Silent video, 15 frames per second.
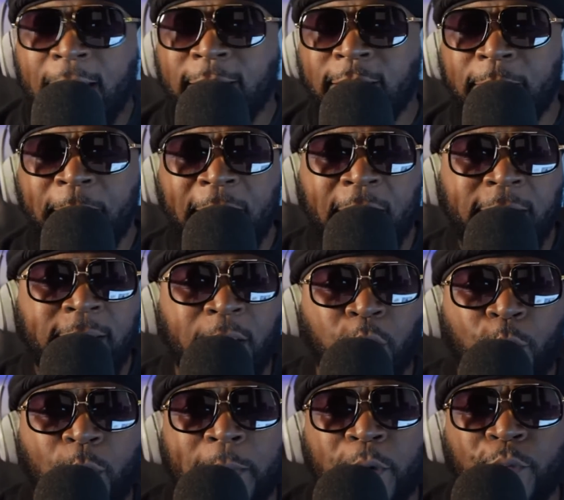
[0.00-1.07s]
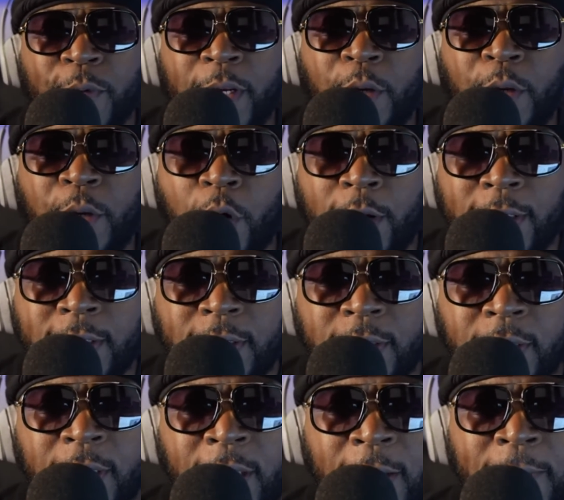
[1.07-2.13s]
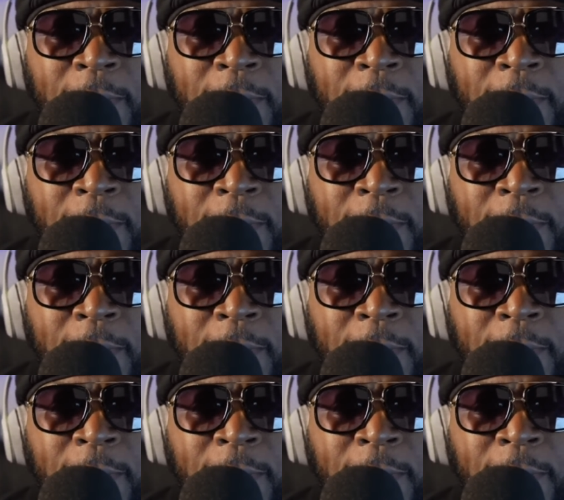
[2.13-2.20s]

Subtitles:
a man that a woman really wants, but